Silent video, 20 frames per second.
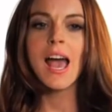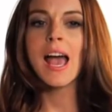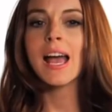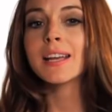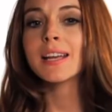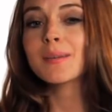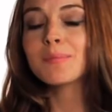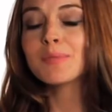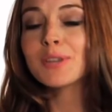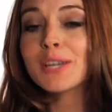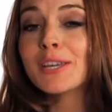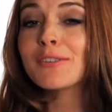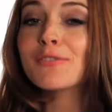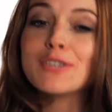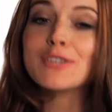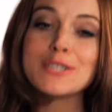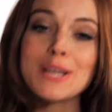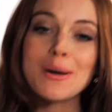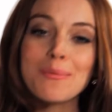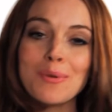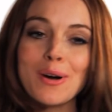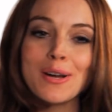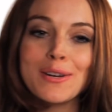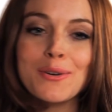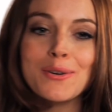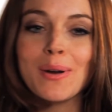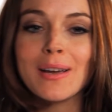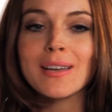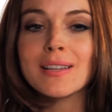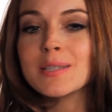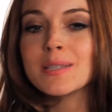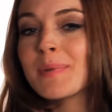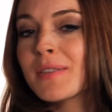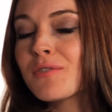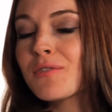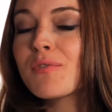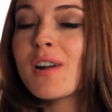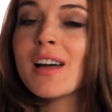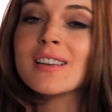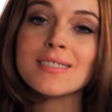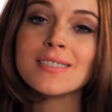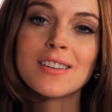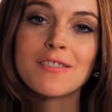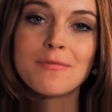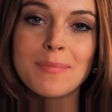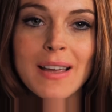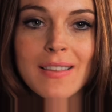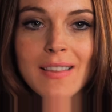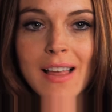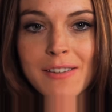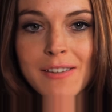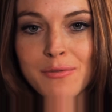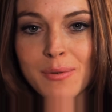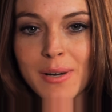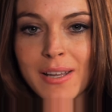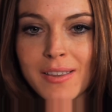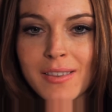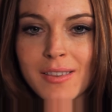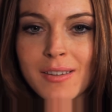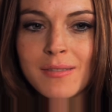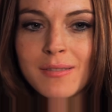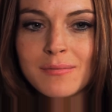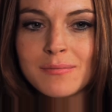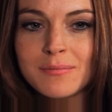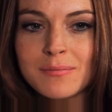and I'm looking for someone who I can spend the rest of my life with,